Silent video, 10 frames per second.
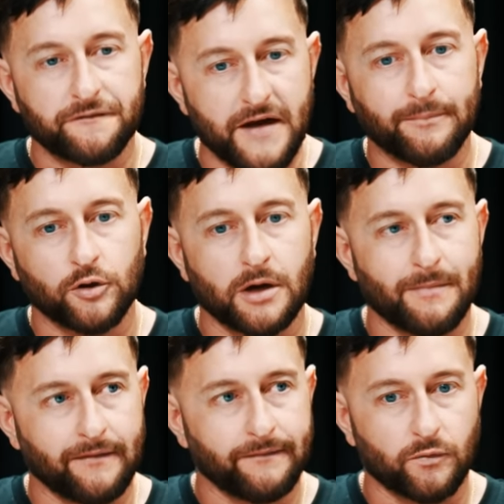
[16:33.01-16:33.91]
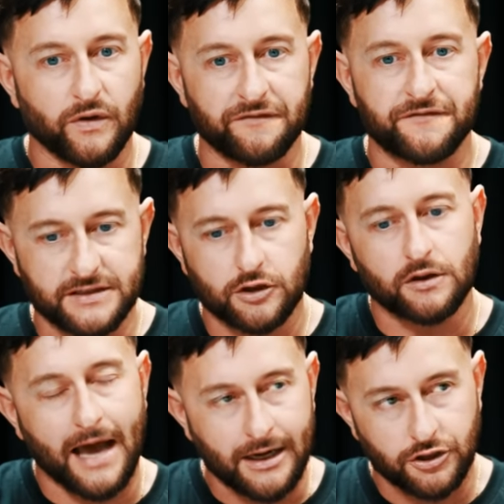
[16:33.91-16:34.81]
verbal command with a
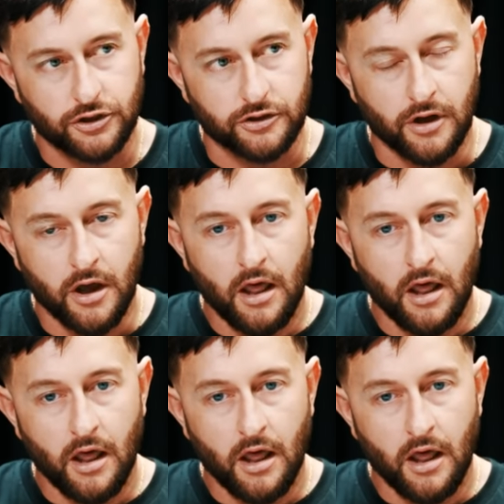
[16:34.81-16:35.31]
physical action,